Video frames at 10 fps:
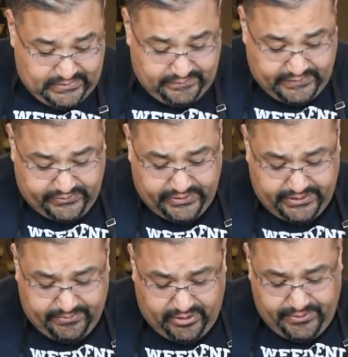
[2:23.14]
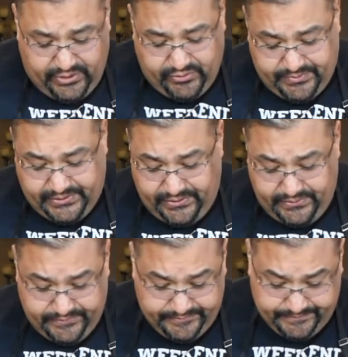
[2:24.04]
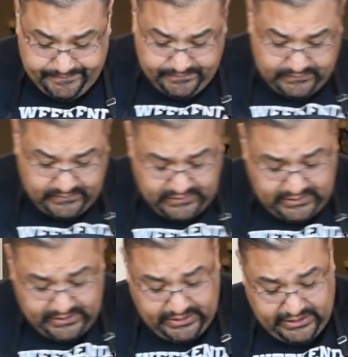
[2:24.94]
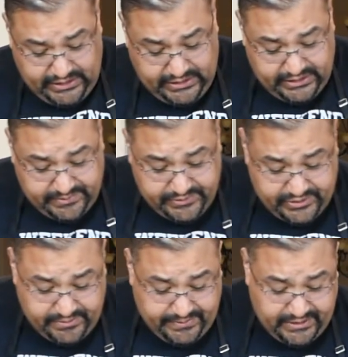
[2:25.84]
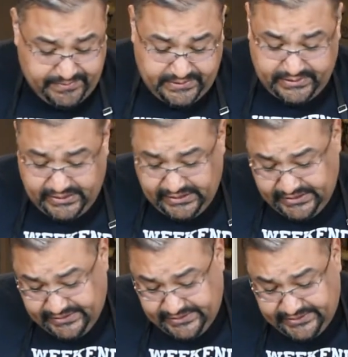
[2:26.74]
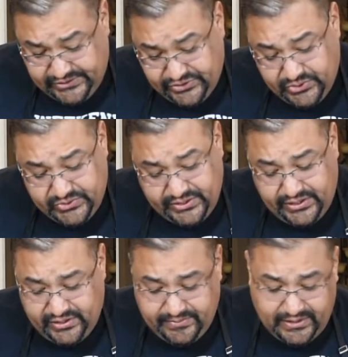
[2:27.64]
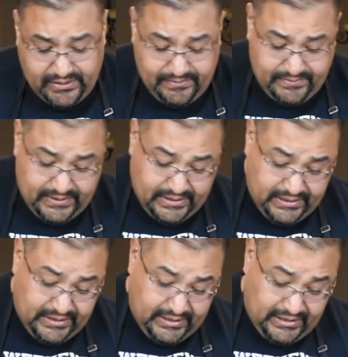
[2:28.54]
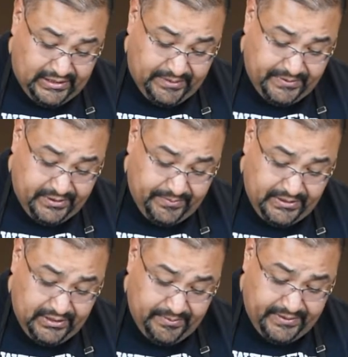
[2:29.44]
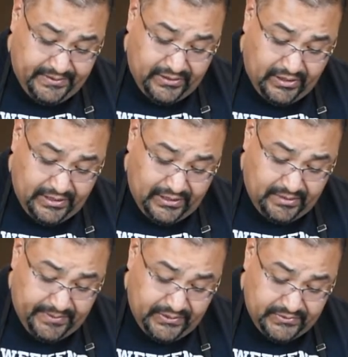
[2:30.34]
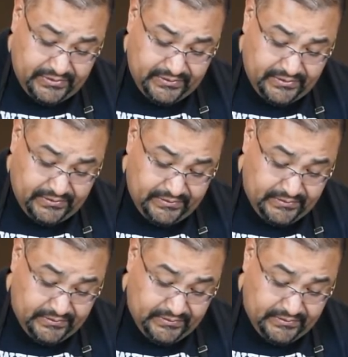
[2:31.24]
Victory Lane barbecue rubs here. And I'm just going to pick up the, since there's no skin on the bottom, I'm going to put a little bit of the garlic jalapeno seasonal